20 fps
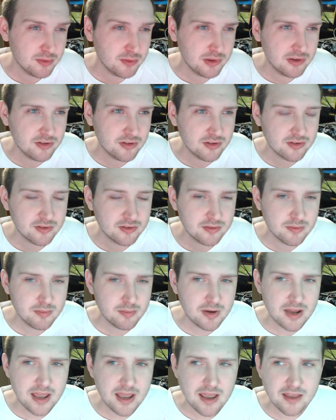We just have
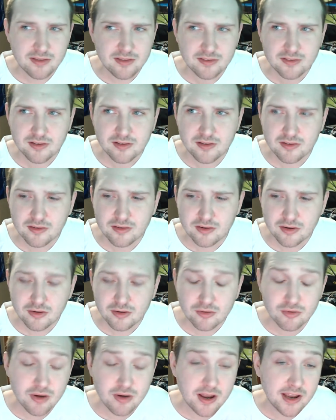been asking or
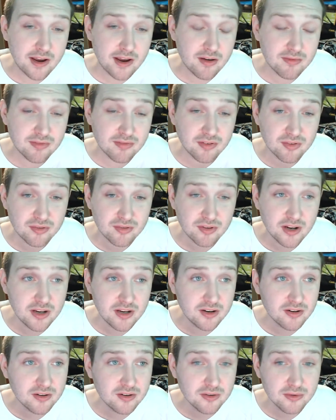crying out for
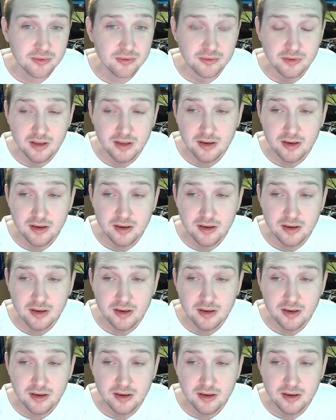strikers.